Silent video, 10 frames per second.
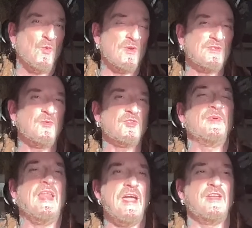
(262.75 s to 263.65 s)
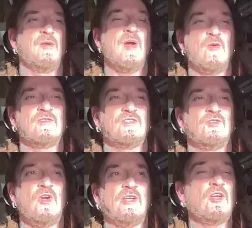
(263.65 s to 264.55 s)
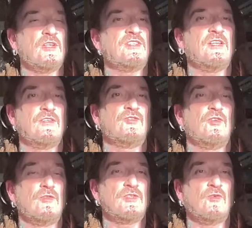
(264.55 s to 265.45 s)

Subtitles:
what I'm supposed to be lying about. So I got to tell the truth.